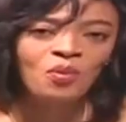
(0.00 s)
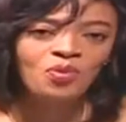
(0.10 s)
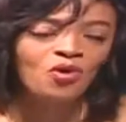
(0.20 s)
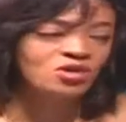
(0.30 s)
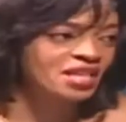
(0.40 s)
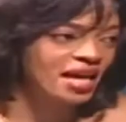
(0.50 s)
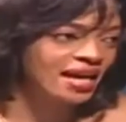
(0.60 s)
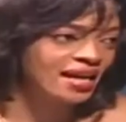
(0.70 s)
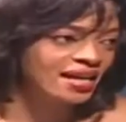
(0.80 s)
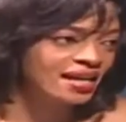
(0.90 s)

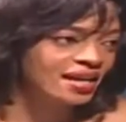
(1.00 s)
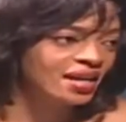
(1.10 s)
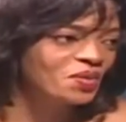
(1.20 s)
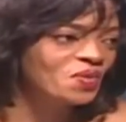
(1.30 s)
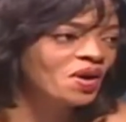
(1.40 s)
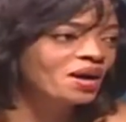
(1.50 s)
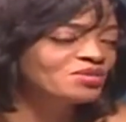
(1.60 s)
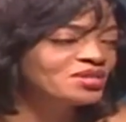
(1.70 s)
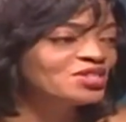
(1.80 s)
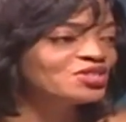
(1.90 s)
Osae. Welcome to
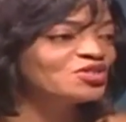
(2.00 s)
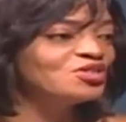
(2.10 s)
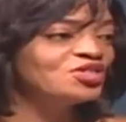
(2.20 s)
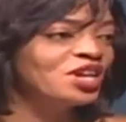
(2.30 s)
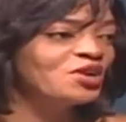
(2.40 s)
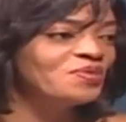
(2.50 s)
the studios, Jacob.